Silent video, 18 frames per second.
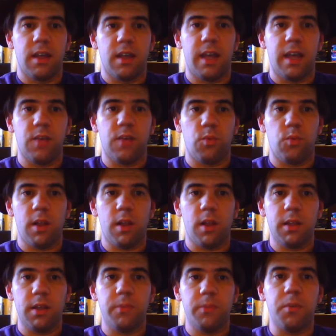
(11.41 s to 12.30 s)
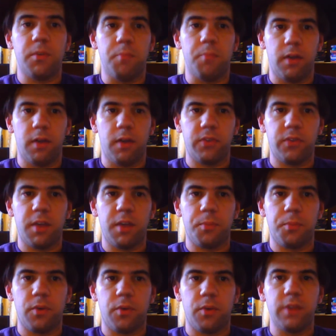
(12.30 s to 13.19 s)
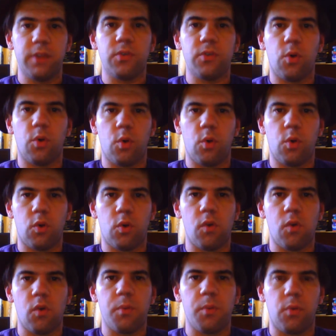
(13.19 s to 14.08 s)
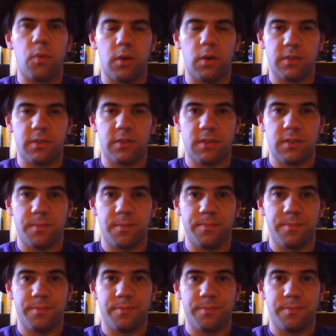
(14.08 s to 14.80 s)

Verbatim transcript: and welcome to Mustang Prince Orro Reports.